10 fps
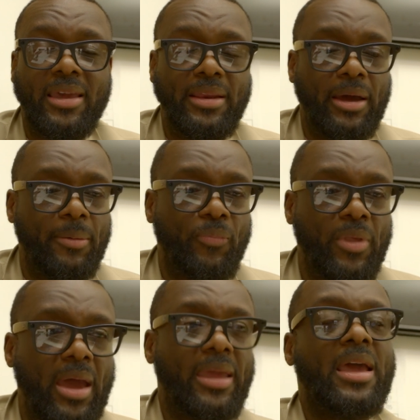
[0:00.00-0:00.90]
And
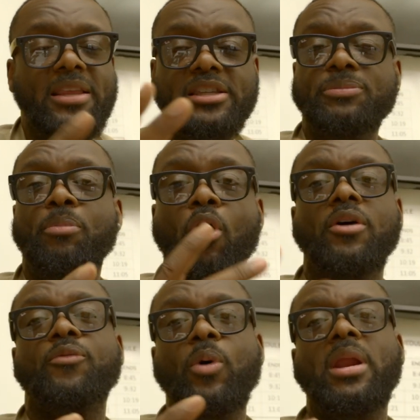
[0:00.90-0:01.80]
again, this is part
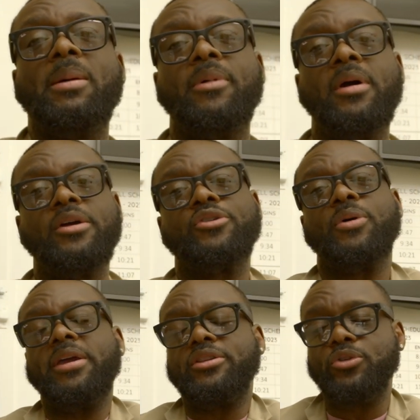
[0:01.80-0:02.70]
of what I'm
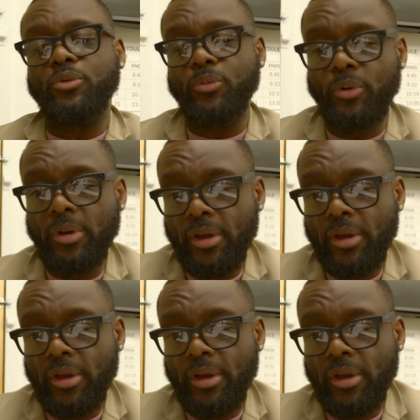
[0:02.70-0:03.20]
trying to